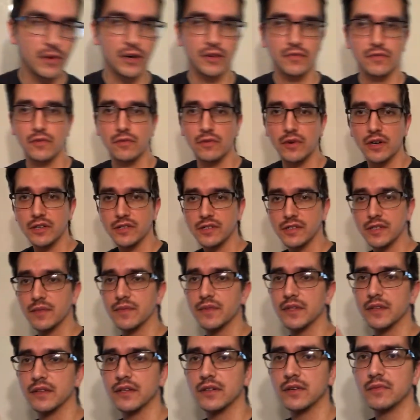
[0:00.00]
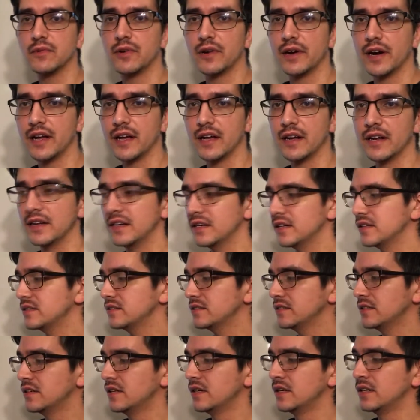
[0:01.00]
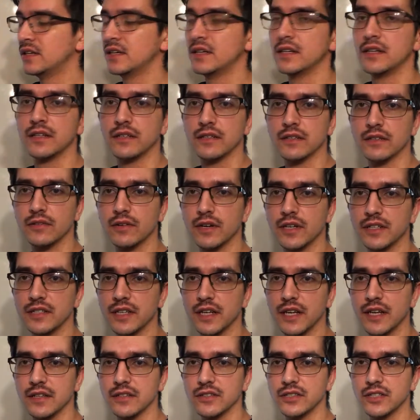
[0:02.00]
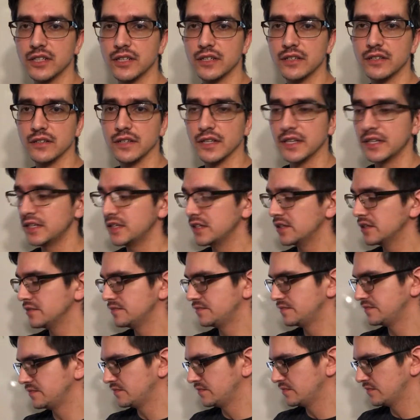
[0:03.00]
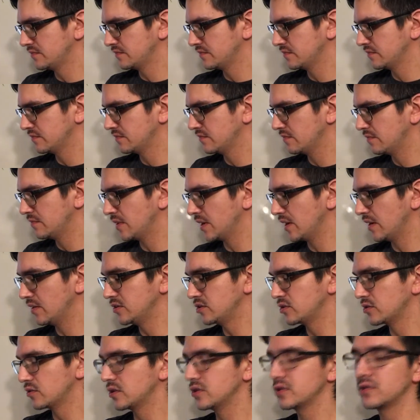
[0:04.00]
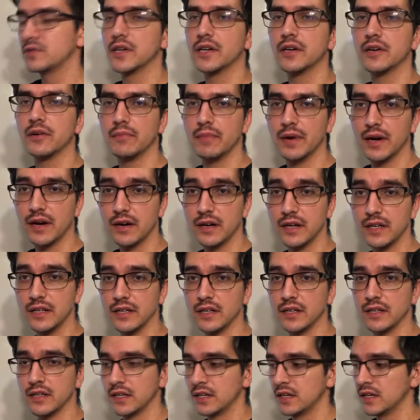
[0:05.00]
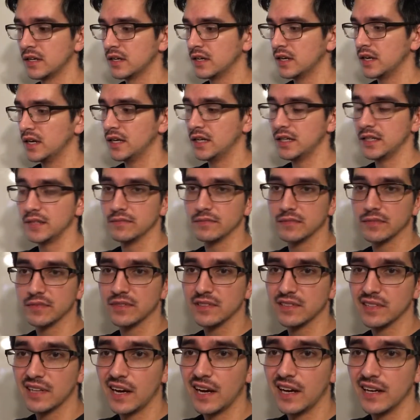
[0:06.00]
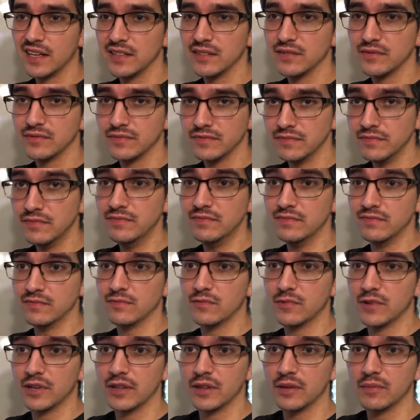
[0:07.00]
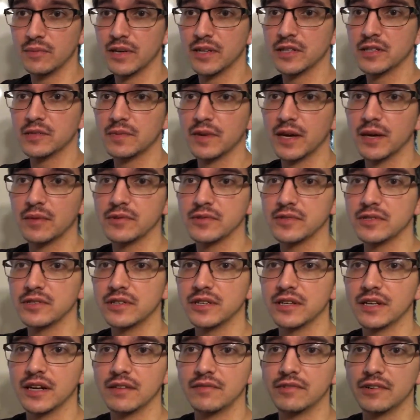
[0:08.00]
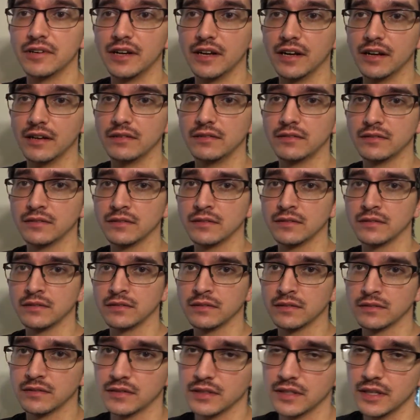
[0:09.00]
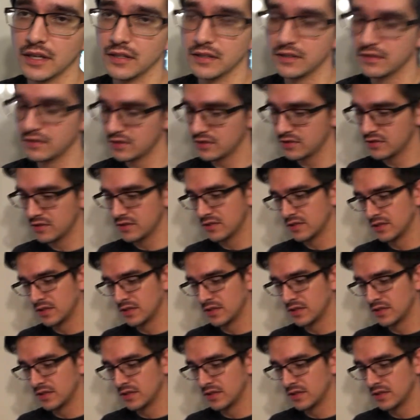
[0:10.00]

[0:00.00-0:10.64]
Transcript: if you wanted something a little more handheld, Greek to English Interlinear by George Ricker Berry. Kind of one of the best Bibles you can ever get. Okay, it's